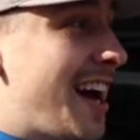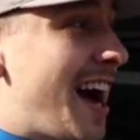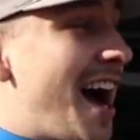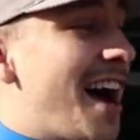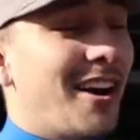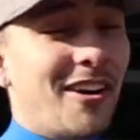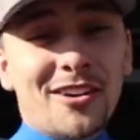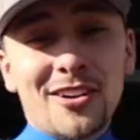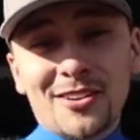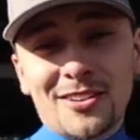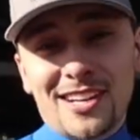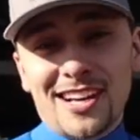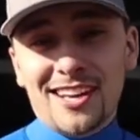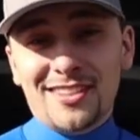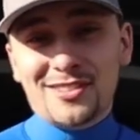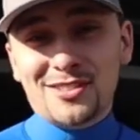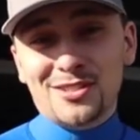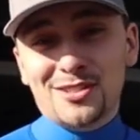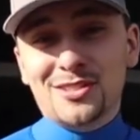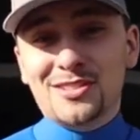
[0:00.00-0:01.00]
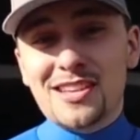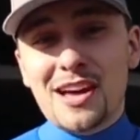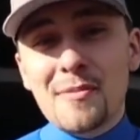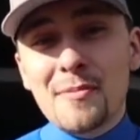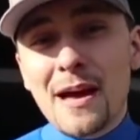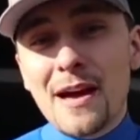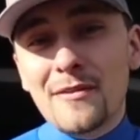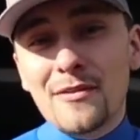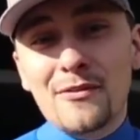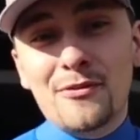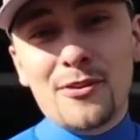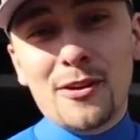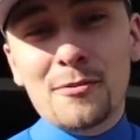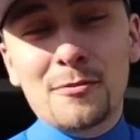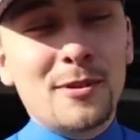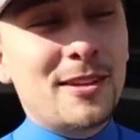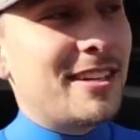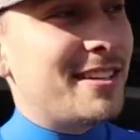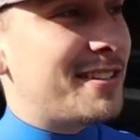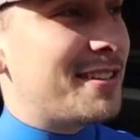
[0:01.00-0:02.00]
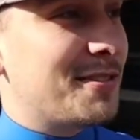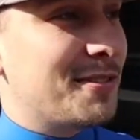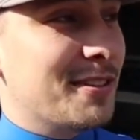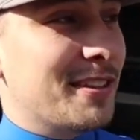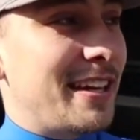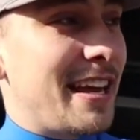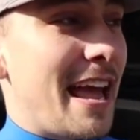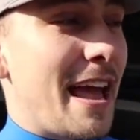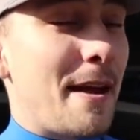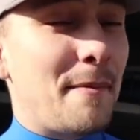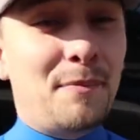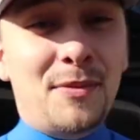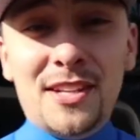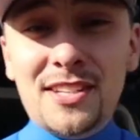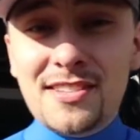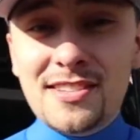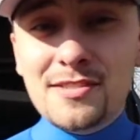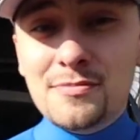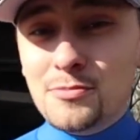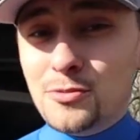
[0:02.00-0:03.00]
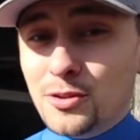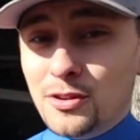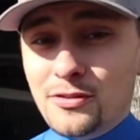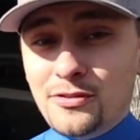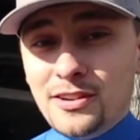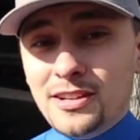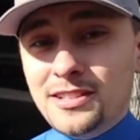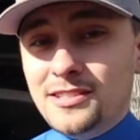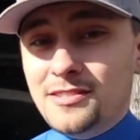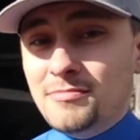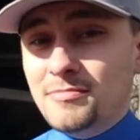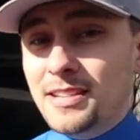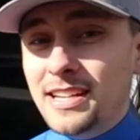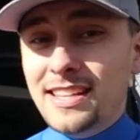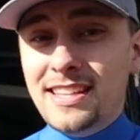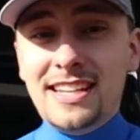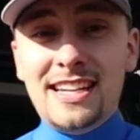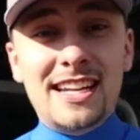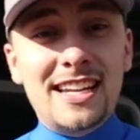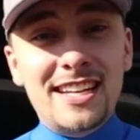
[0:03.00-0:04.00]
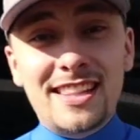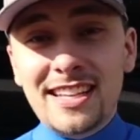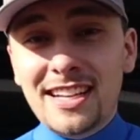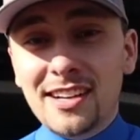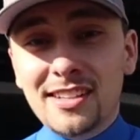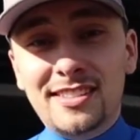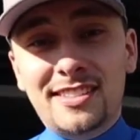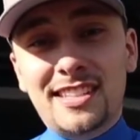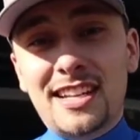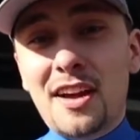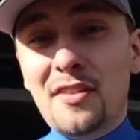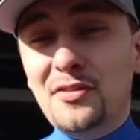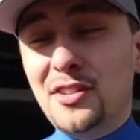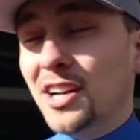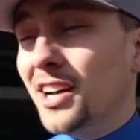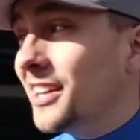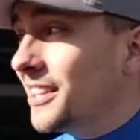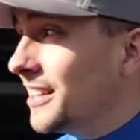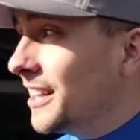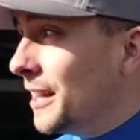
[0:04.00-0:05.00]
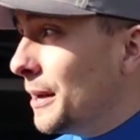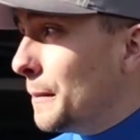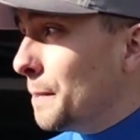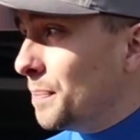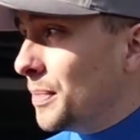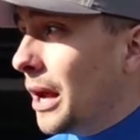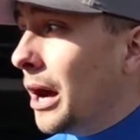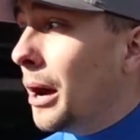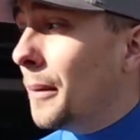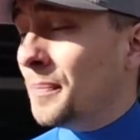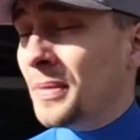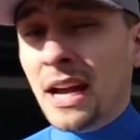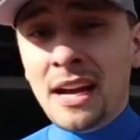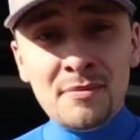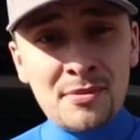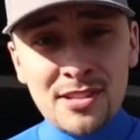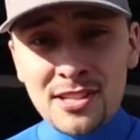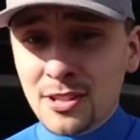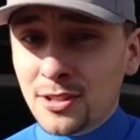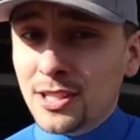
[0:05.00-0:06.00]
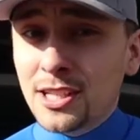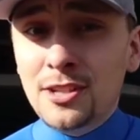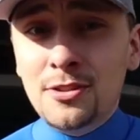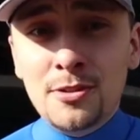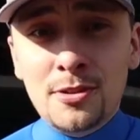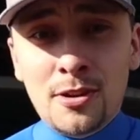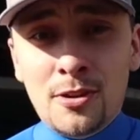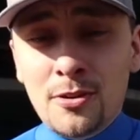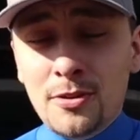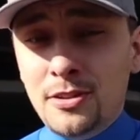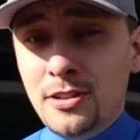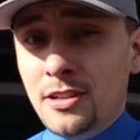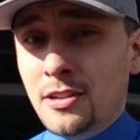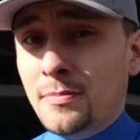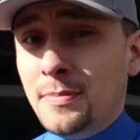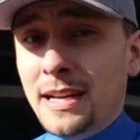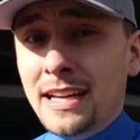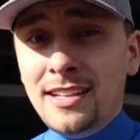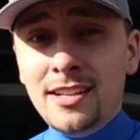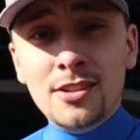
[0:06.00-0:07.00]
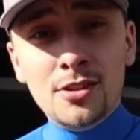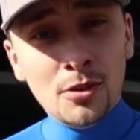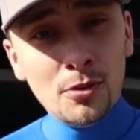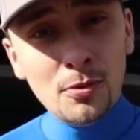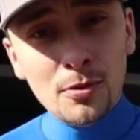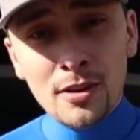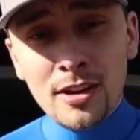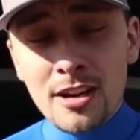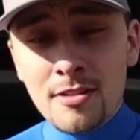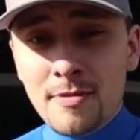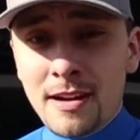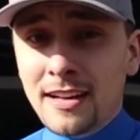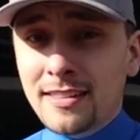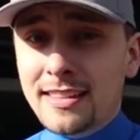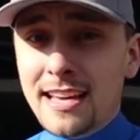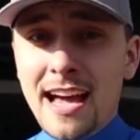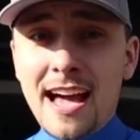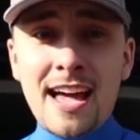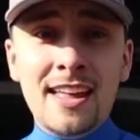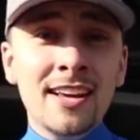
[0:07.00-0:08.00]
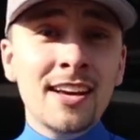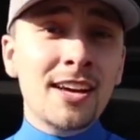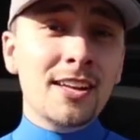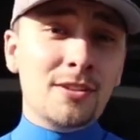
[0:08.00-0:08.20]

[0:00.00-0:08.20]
I don't know, guys and girls, I'm having fun with this. I really am. This is more fun to me than anything else that I've done. I'm still going to do the haunted and abandoned. Don't worry about that.